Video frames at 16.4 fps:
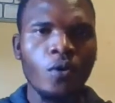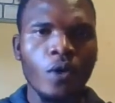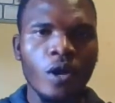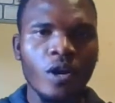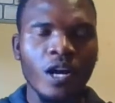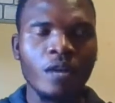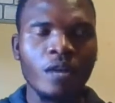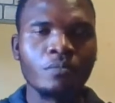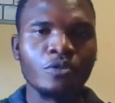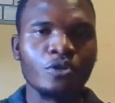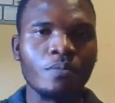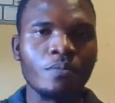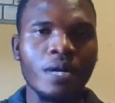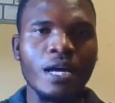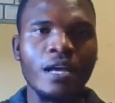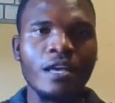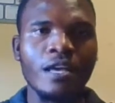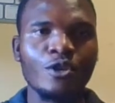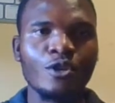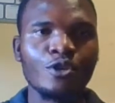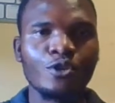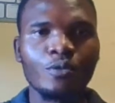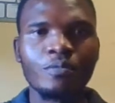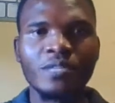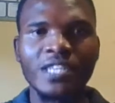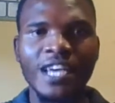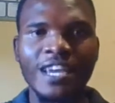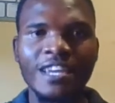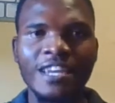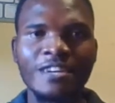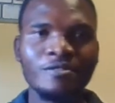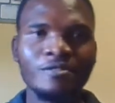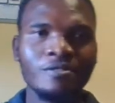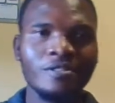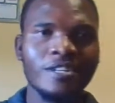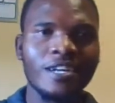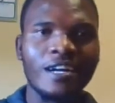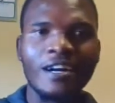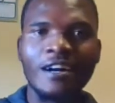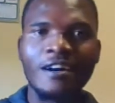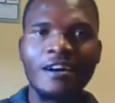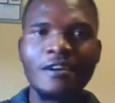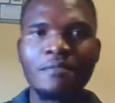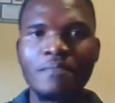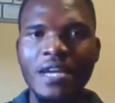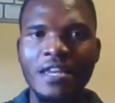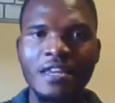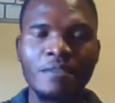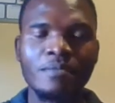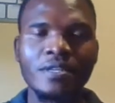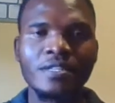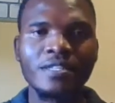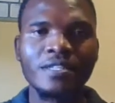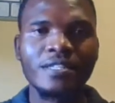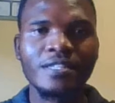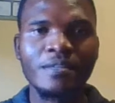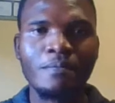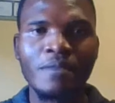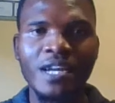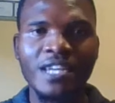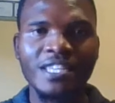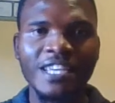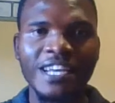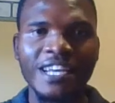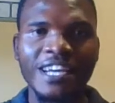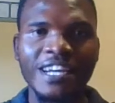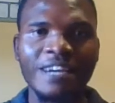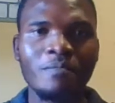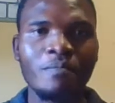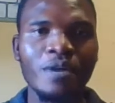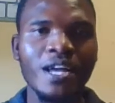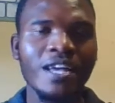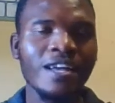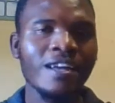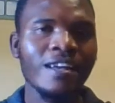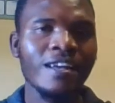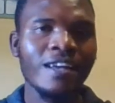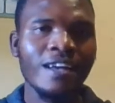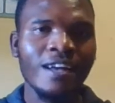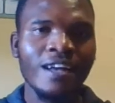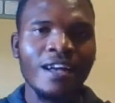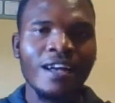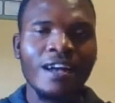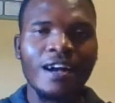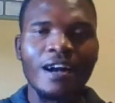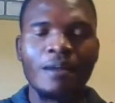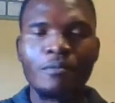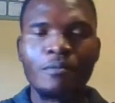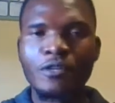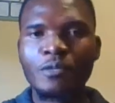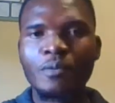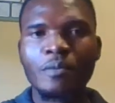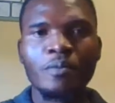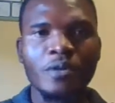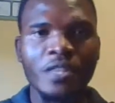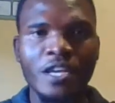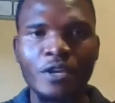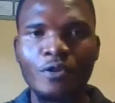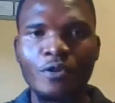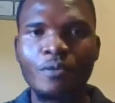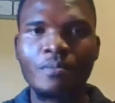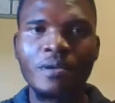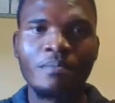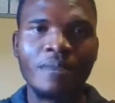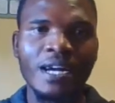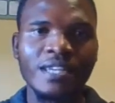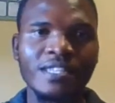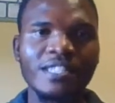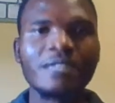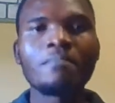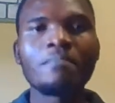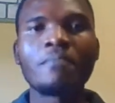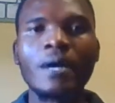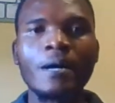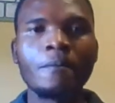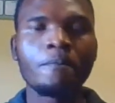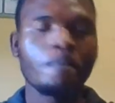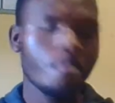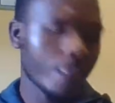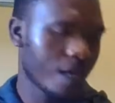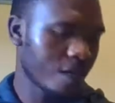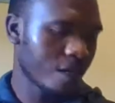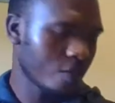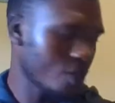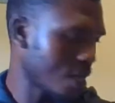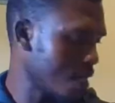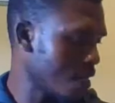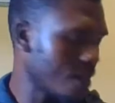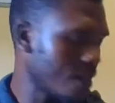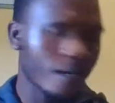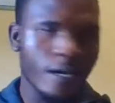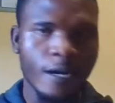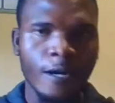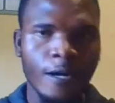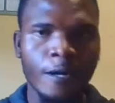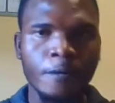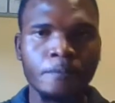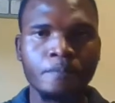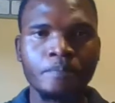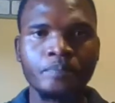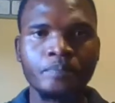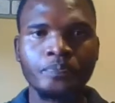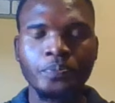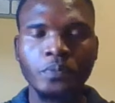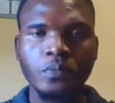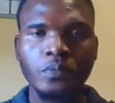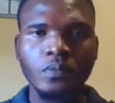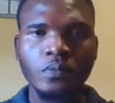welcome to my YouTube channel. My name is Simbarashe Karambwe. Most people they know me by Simba. Actually, I'm